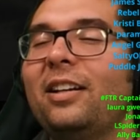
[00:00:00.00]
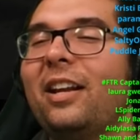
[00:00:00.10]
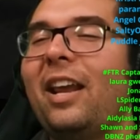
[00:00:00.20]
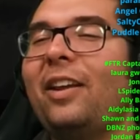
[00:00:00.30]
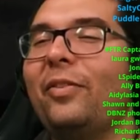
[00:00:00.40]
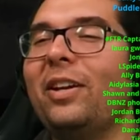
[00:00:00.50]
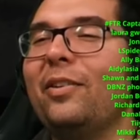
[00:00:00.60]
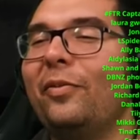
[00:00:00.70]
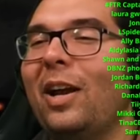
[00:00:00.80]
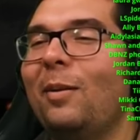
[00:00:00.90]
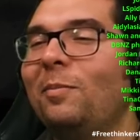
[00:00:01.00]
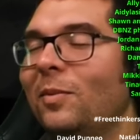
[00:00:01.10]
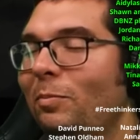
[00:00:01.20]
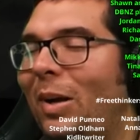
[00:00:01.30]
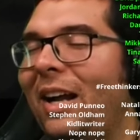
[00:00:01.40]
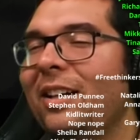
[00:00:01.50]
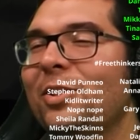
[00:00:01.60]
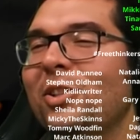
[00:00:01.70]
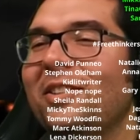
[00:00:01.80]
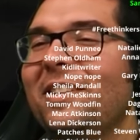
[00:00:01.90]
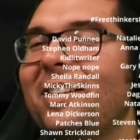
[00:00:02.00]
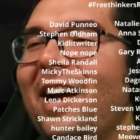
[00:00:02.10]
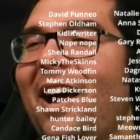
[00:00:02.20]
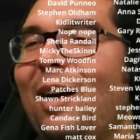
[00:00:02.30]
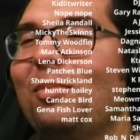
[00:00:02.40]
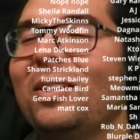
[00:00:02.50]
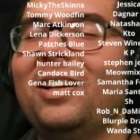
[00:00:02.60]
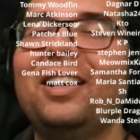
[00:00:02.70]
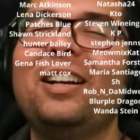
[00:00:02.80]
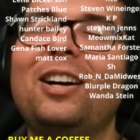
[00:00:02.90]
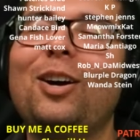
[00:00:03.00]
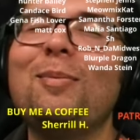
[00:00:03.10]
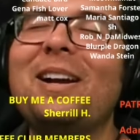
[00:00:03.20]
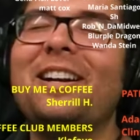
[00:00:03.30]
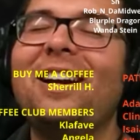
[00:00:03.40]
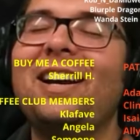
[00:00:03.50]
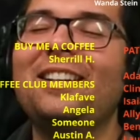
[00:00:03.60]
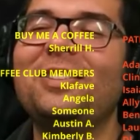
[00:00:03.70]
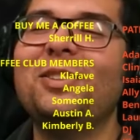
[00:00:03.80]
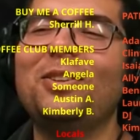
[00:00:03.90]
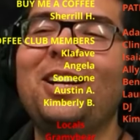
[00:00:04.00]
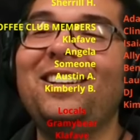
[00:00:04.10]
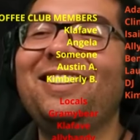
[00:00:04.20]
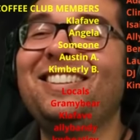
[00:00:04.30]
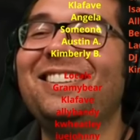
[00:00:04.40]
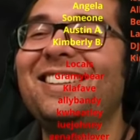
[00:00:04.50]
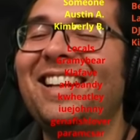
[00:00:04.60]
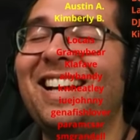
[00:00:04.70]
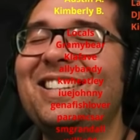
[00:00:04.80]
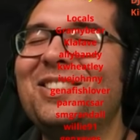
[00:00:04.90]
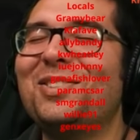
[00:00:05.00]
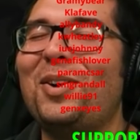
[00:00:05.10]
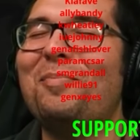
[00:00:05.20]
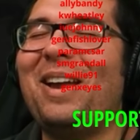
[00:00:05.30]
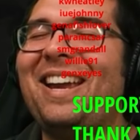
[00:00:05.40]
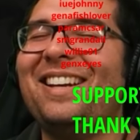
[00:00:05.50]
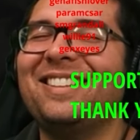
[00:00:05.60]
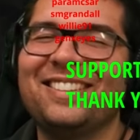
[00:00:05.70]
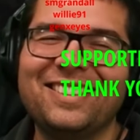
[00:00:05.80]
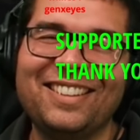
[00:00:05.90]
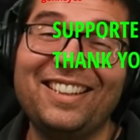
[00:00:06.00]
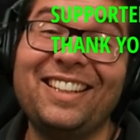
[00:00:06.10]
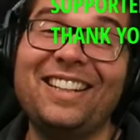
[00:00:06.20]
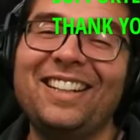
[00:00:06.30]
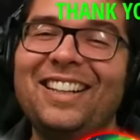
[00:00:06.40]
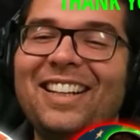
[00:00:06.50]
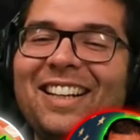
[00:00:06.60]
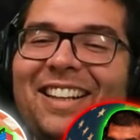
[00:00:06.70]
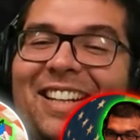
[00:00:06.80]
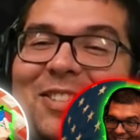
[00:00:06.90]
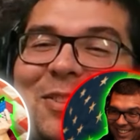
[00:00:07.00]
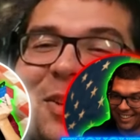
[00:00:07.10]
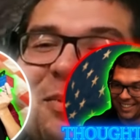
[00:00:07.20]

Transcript: even if I'm polishing the knob. Oh my God, dude. That's so bad. That's so